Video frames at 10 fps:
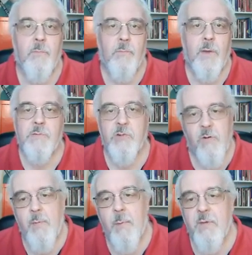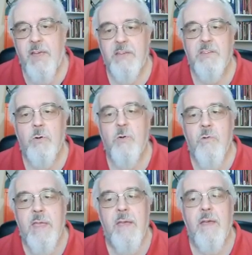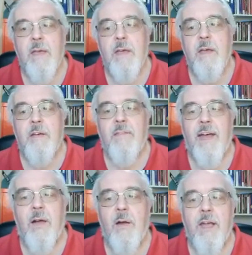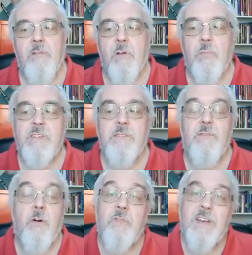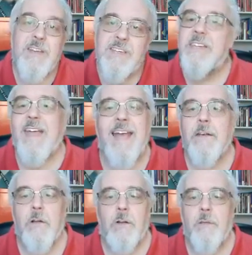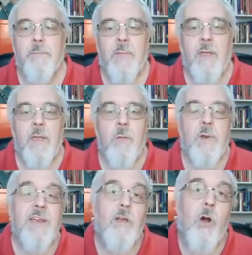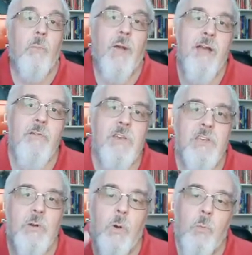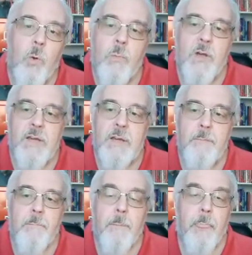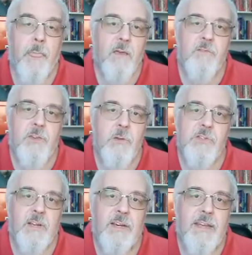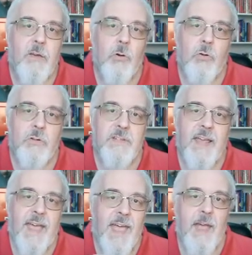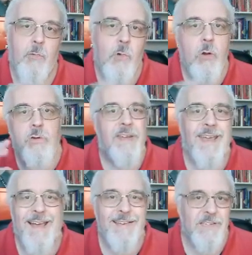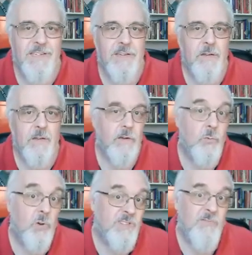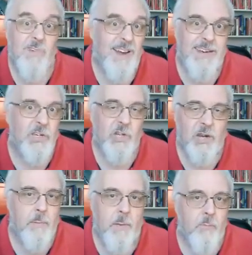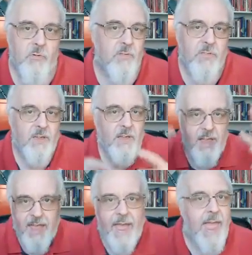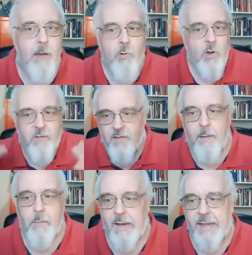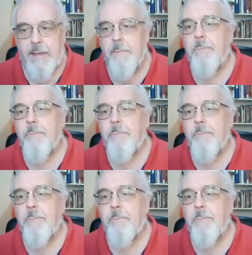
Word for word: Perhaps you remember that story of how Herod was involved in a scandal when he got married to a woman confusingly called Herodias, who was a relation, a member of the Herod family.